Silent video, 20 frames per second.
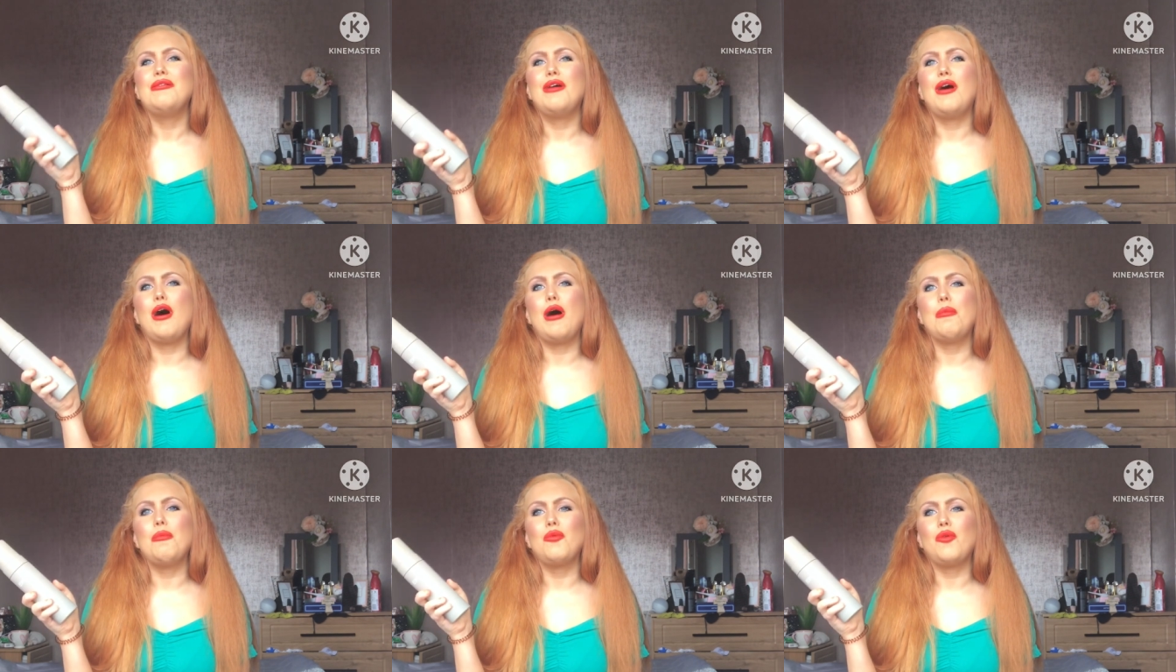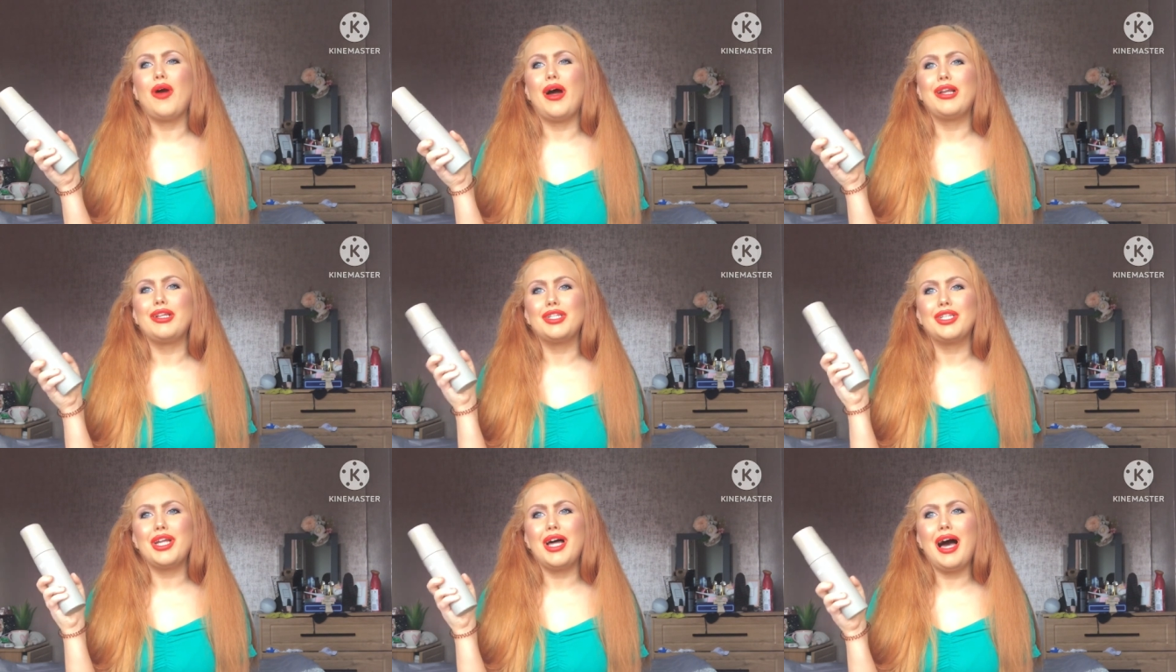um
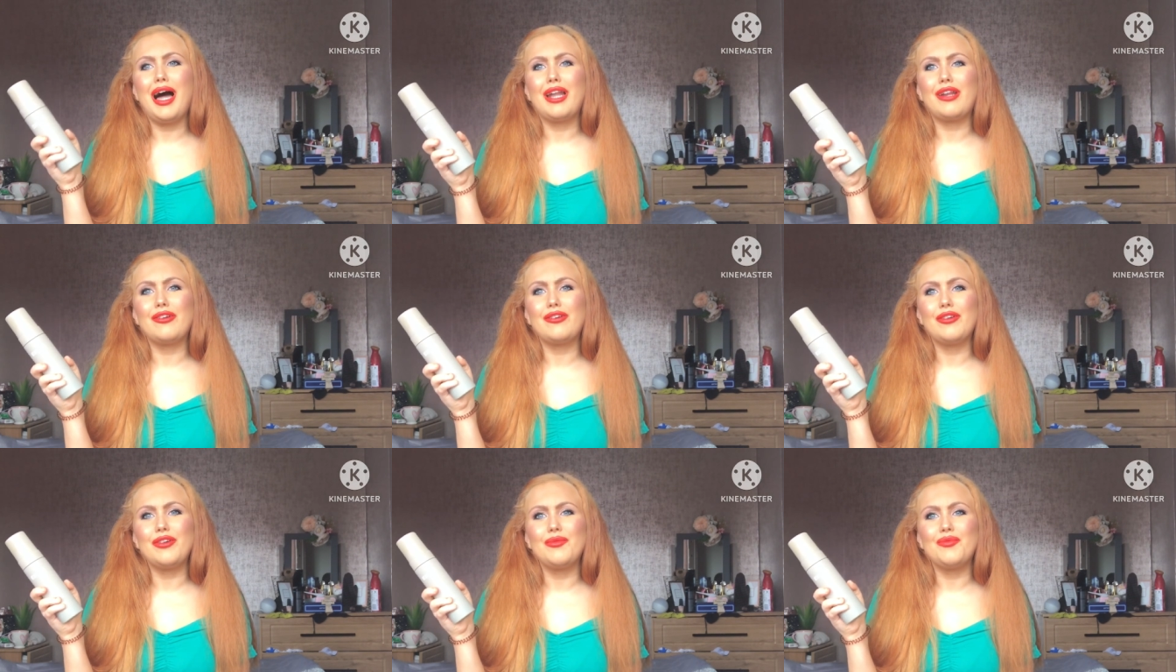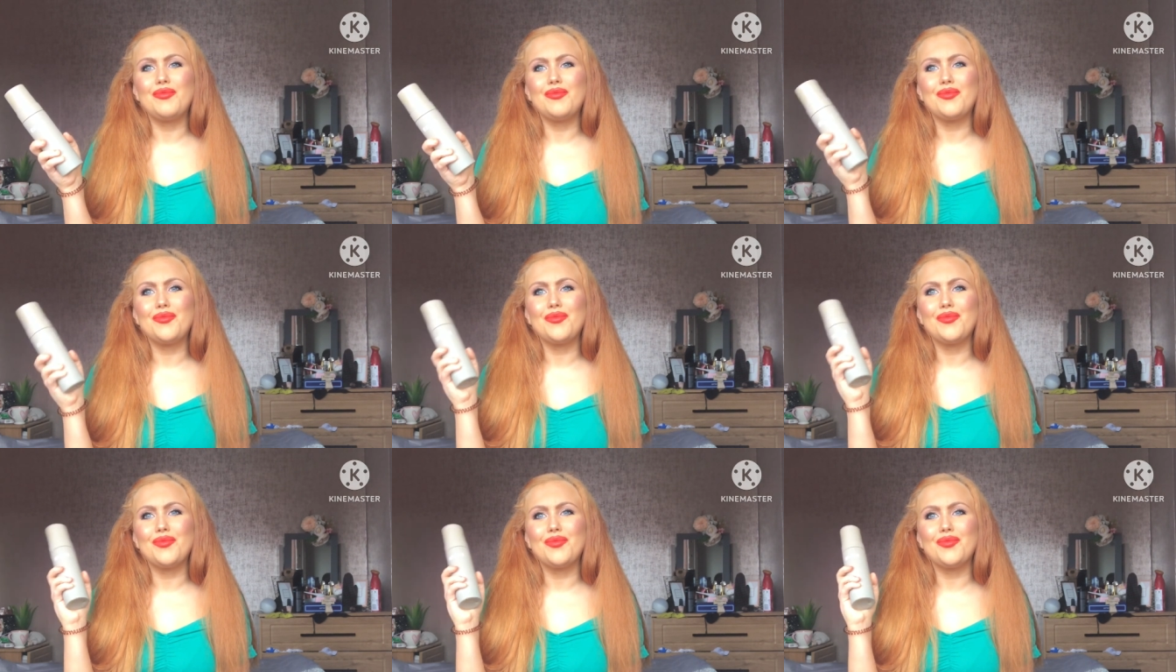graduate tanner
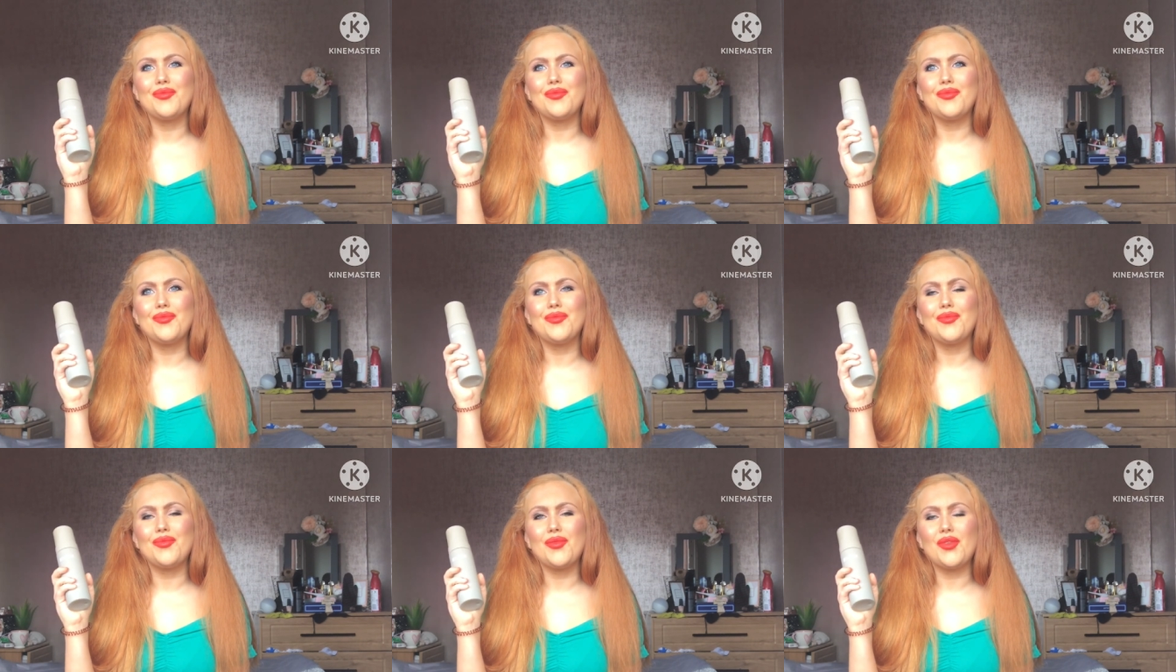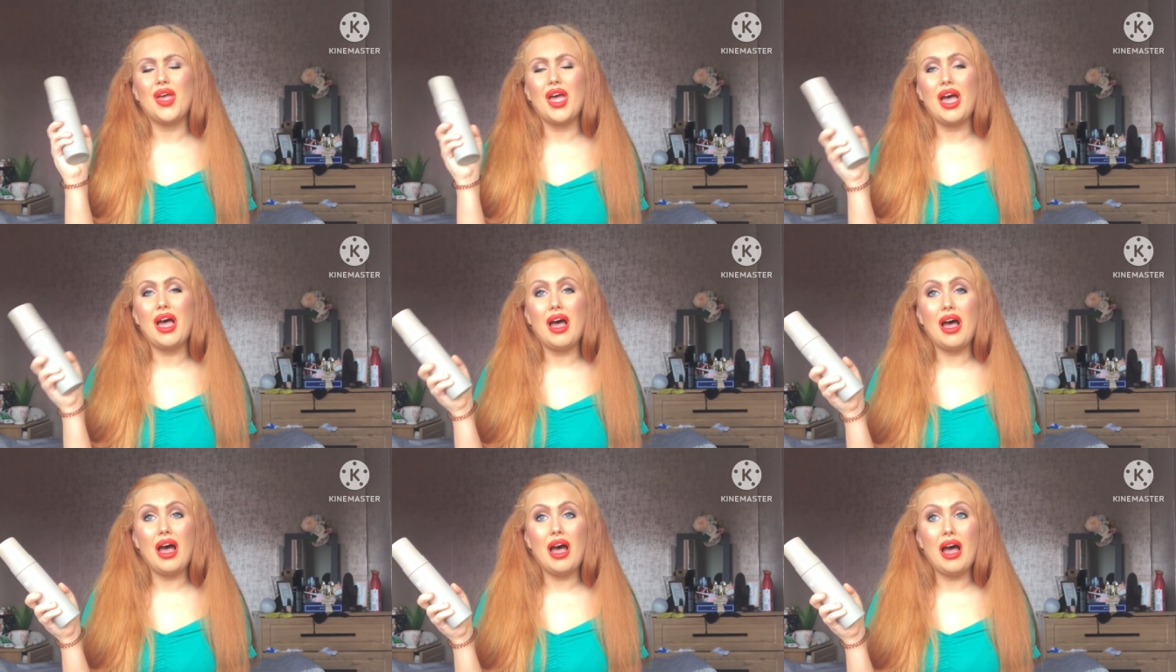
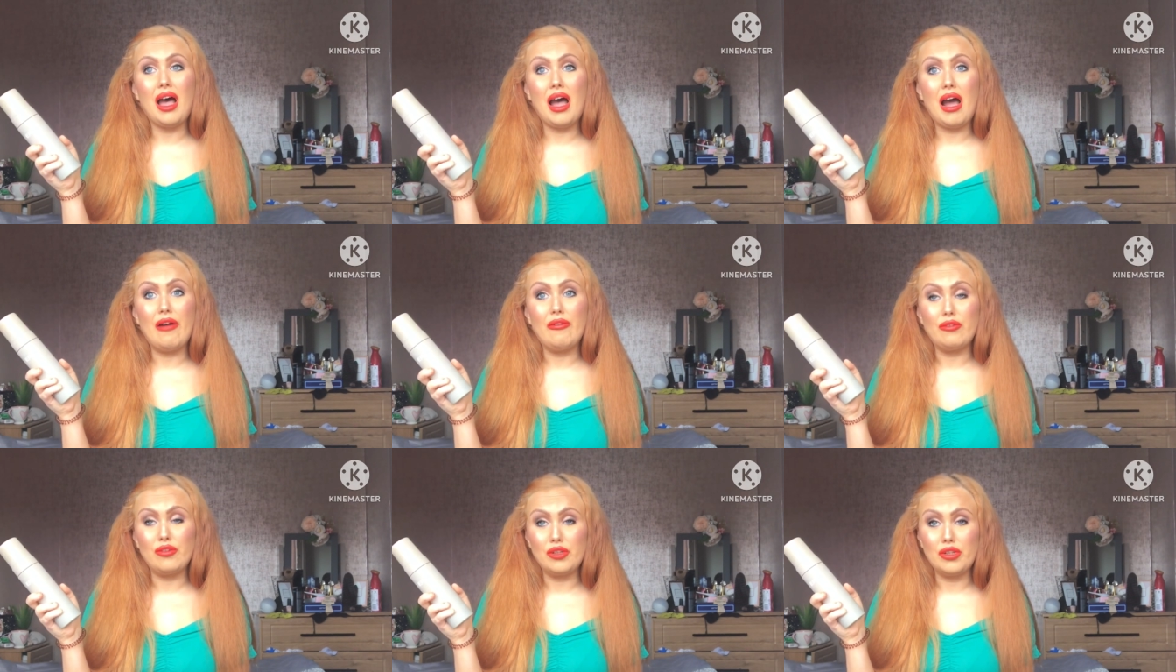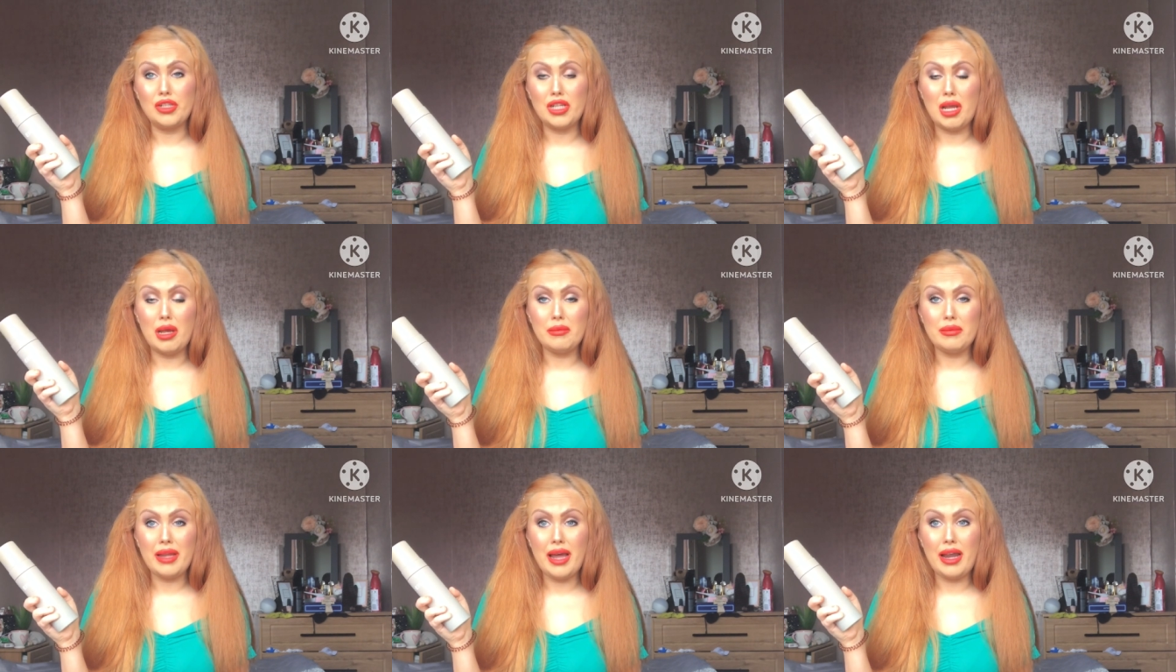after
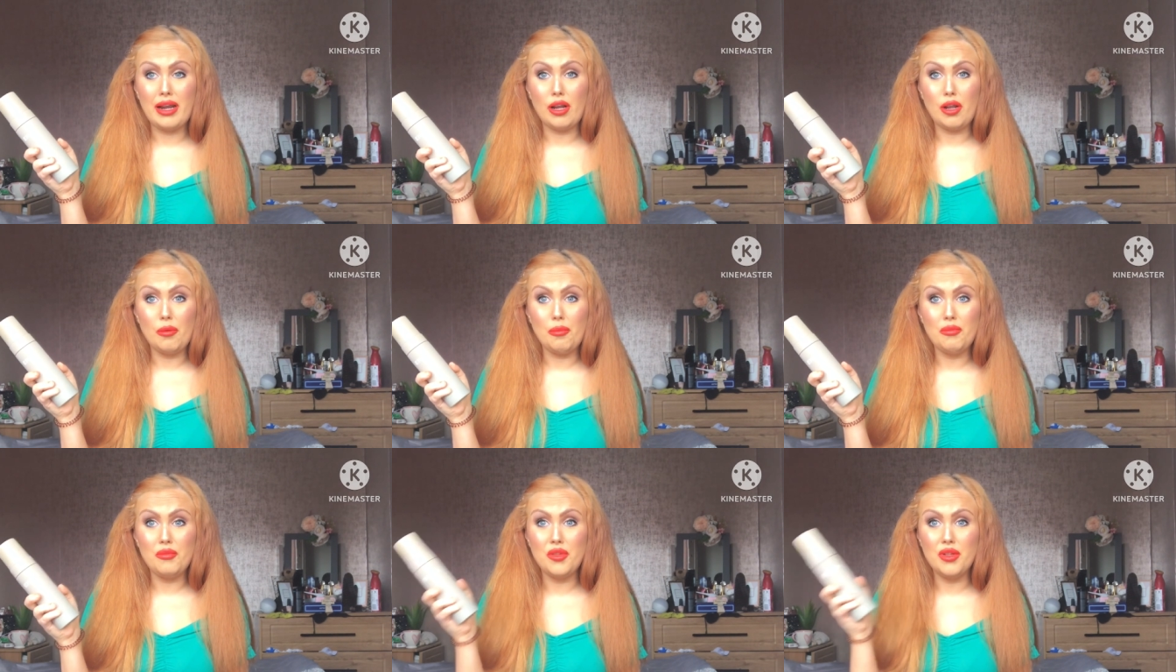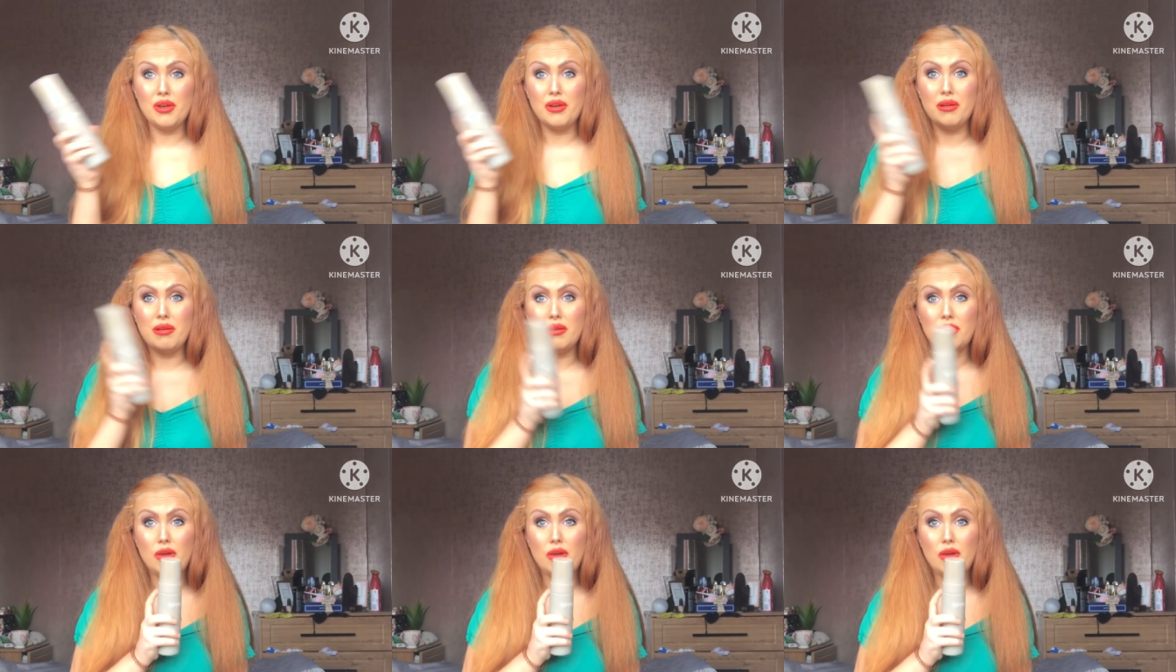that tan up the